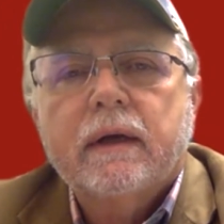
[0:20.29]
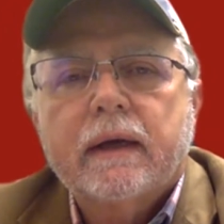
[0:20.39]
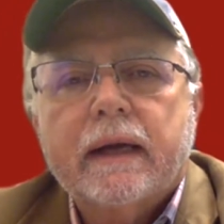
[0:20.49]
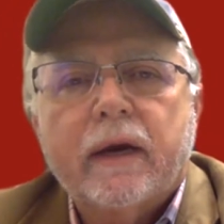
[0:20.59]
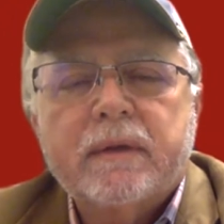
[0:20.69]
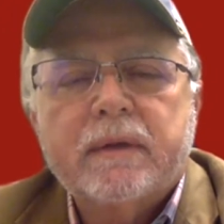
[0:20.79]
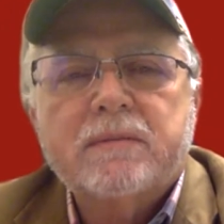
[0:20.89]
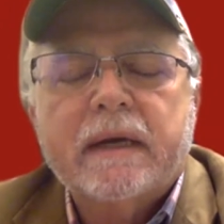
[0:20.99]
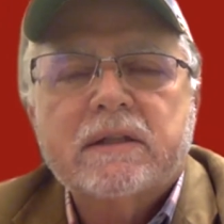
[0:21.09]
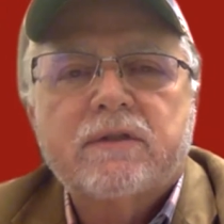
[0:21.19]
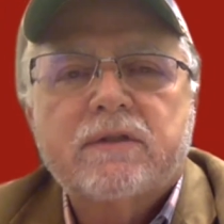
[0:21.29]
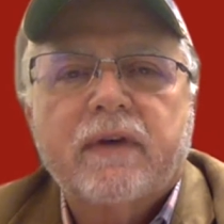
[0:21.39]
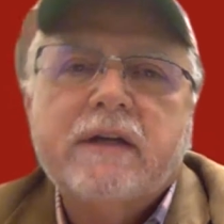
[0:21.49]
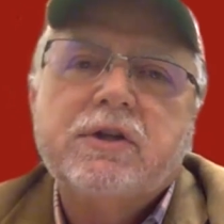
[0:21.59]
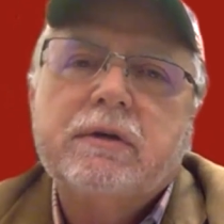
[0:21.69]
And I hope this message
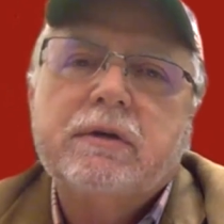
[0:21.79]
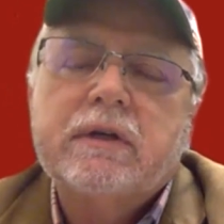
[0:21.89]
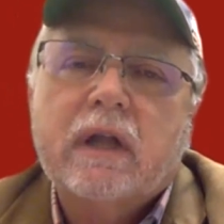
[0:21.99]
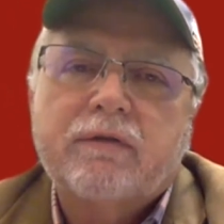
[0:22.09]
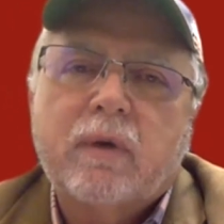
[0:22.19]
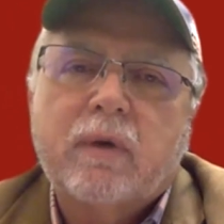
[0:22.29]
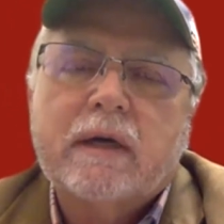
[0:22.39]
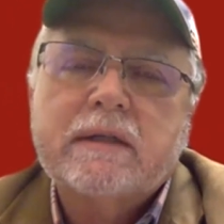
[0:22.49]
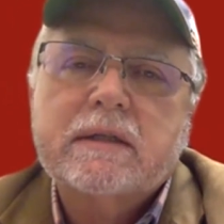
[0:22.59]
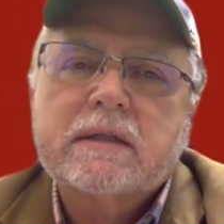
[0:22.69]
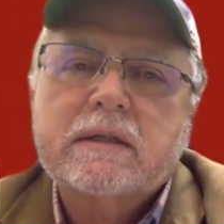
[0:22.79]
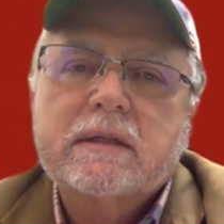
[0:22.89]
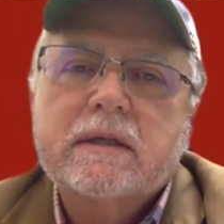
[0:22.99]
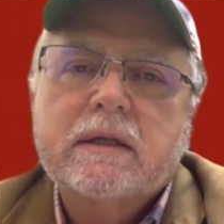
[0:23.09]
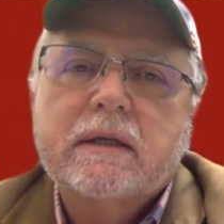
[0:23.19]
finds you and your loved ones
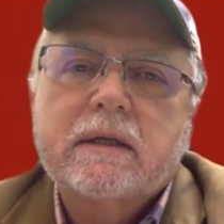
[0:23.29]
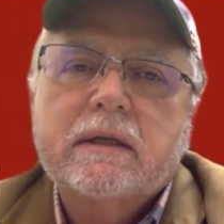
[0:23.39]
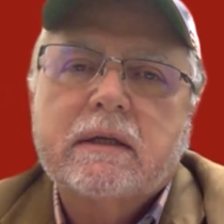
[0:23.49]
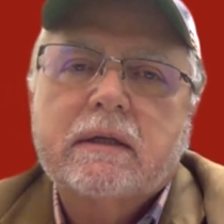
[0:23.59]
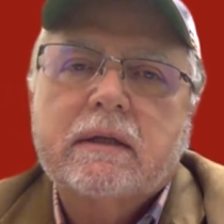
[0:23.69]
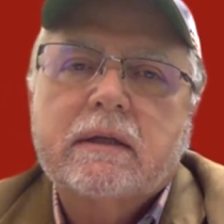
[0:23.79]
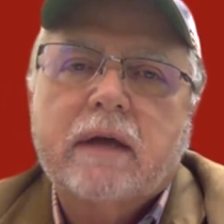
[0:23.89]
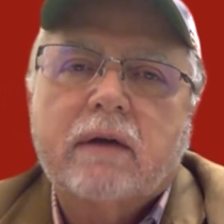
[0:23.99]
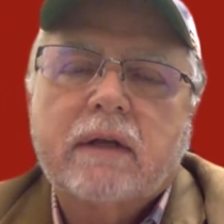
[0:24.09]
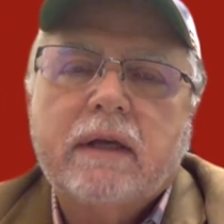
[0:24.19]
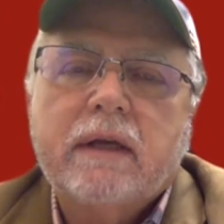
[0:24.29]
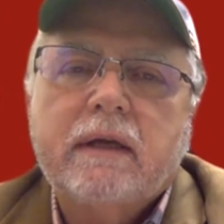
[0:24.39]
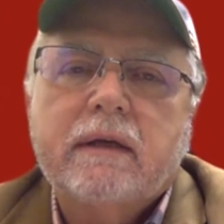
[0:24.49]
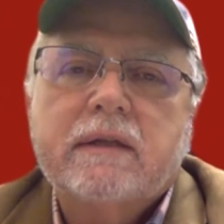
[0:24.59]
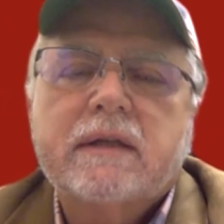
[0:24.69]
healthy
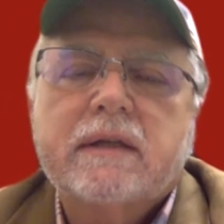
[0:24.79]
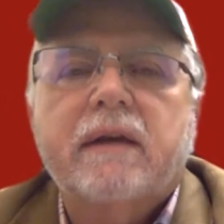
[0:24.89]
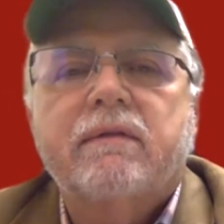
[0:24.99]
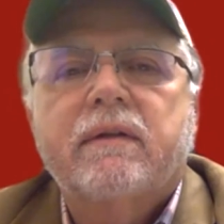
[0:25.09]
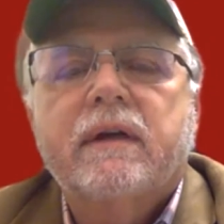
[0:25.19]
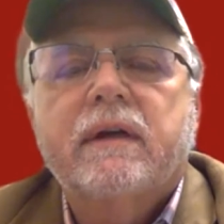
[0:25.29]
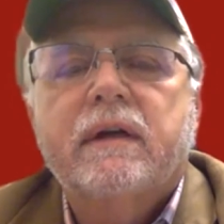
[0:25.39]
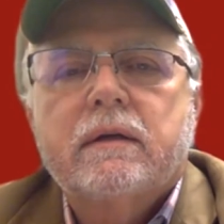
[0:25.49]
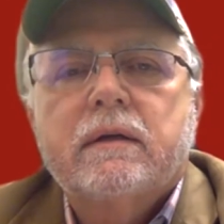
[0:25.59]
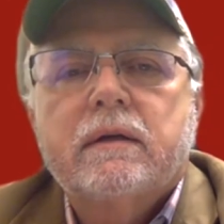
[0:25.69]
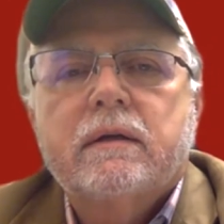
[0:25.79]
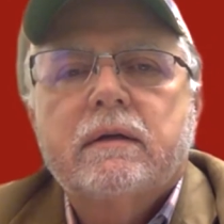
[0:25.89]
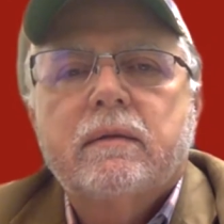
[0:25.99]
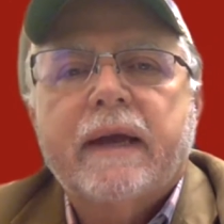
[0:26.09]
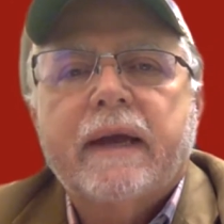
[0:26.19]
and safe.
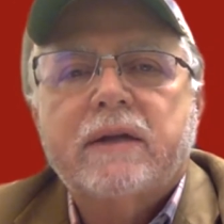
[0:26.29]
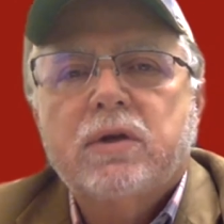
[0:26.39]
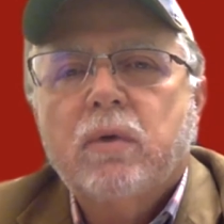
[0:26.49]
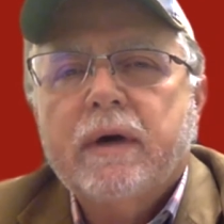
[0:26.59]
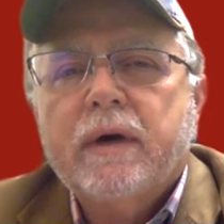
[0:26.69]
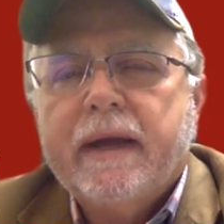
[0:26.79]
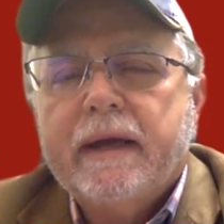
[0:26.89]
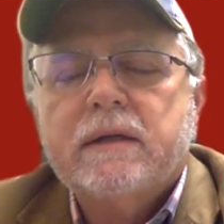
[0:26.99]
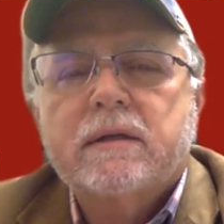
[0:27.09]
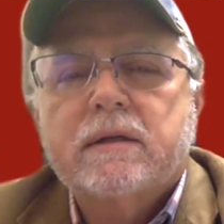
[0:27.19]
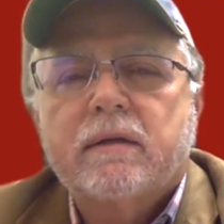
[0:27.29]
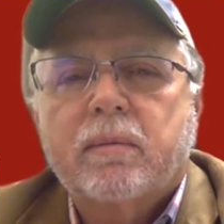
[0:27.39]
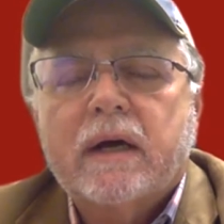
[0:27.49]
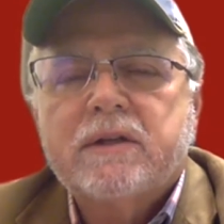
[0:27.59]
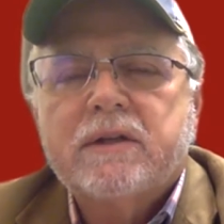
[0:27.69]
We got 2 more days of the
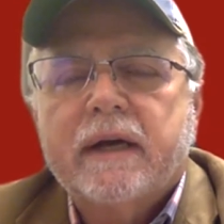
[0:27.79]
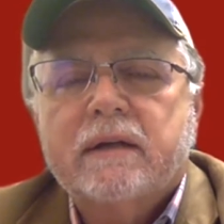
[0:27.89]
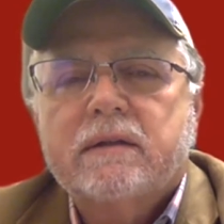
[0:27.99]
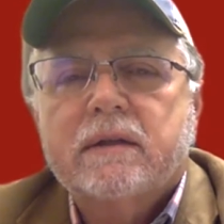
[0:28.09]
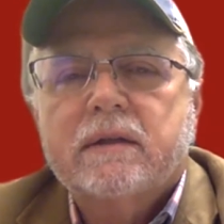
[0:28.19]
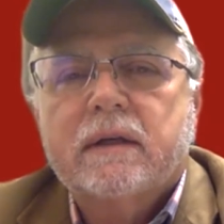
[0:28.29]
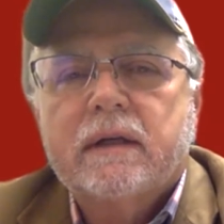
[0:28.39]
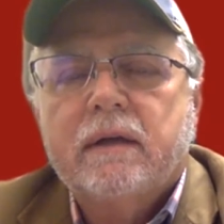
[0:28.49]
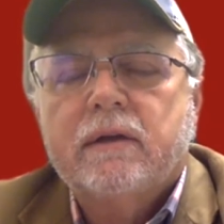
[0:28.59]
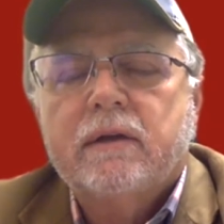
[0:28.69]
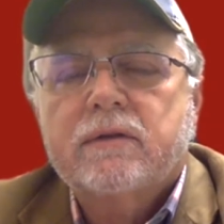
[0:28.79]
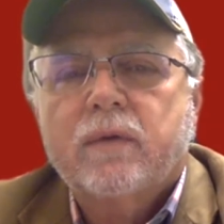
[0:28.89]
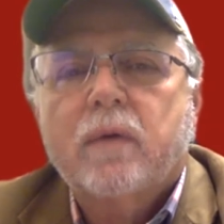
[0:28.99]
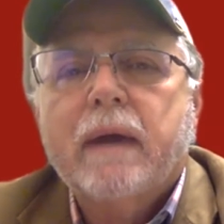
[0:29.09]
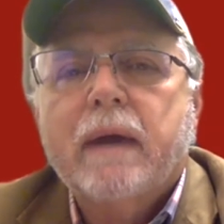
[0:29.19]
project in this
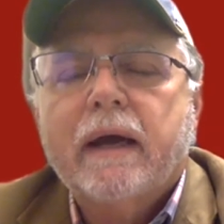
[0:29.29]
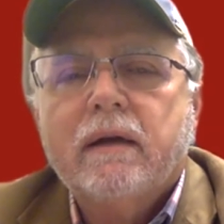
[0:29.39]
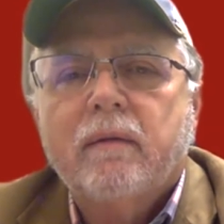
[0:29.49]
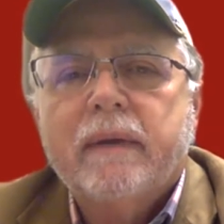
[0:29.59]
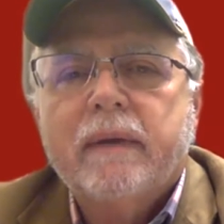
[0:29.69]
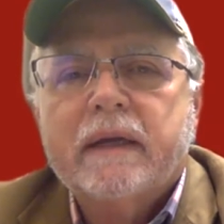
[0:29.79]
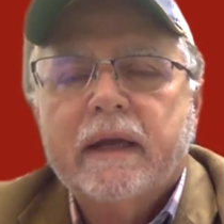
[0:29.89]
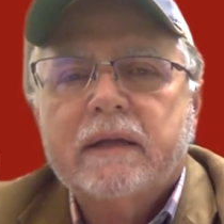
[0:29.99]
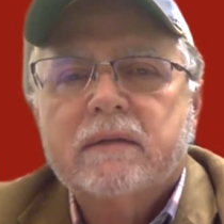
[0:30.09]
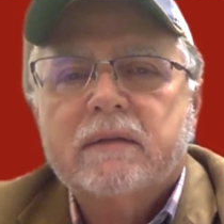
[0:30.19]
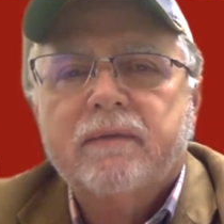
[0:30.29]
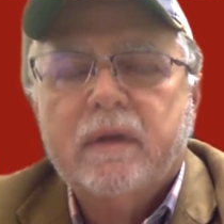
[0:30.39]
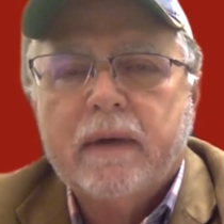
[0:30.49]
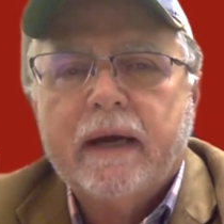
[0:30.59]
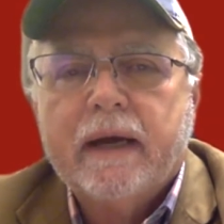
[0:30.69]
format. I've been getting some
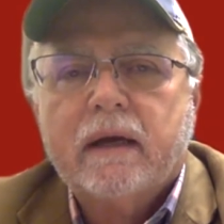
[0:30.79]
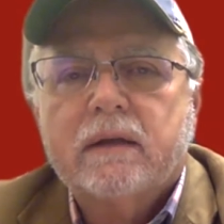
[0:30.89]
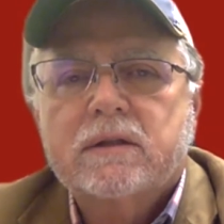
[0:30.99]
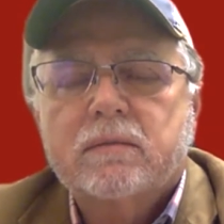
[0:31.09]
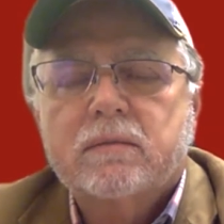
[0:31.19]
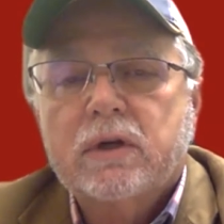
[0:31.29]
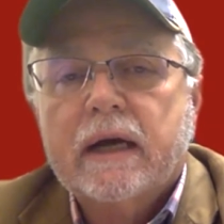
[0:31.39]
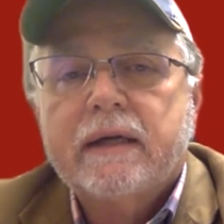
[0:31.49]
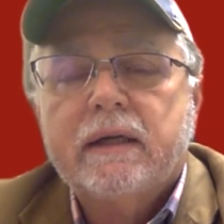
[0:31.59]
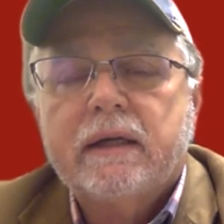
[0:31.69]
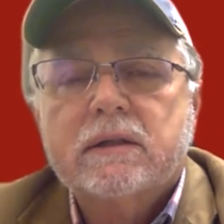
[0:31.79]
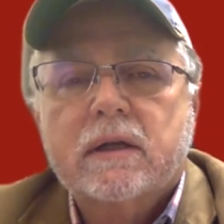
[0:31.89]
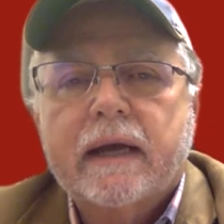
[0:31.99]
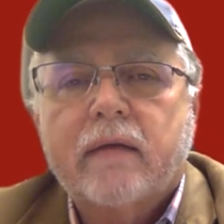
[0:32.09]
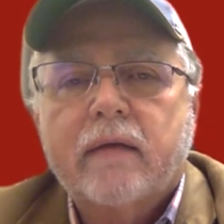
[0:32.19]
feedback and some good ideas
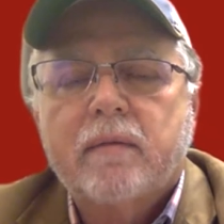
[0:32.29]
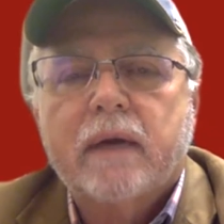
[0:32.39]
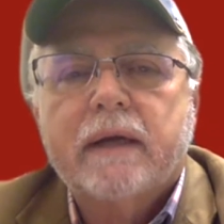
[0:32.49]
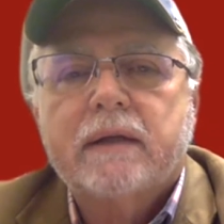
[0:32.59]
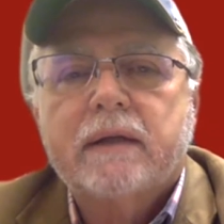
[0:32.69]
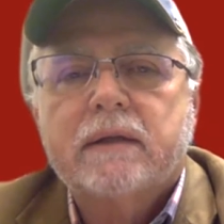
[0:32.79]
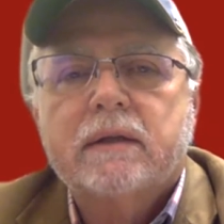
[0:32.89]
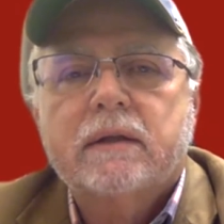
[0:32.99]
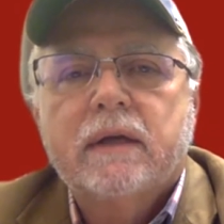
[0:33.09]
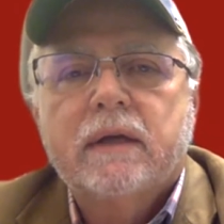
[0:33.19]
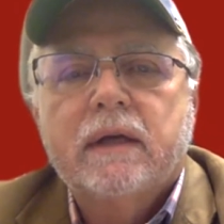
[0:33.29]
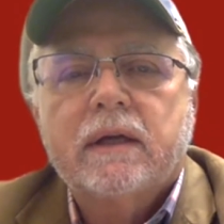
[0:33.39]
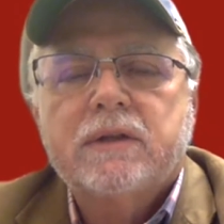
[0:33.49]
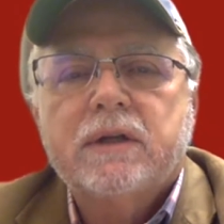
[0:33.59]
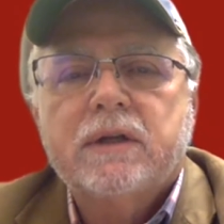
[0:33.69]
on how we might
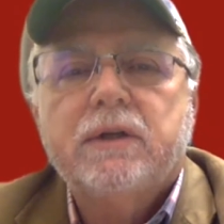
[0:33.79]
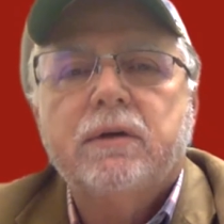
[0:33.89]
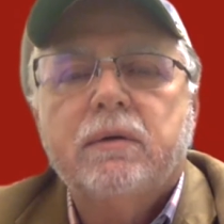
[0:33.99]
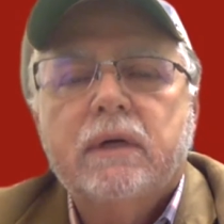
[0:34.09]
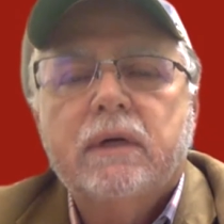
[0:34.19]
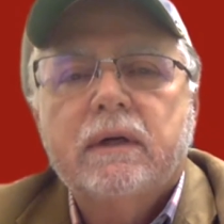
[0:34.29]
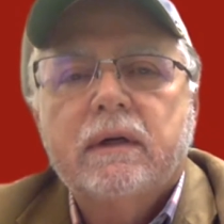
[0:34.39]
continue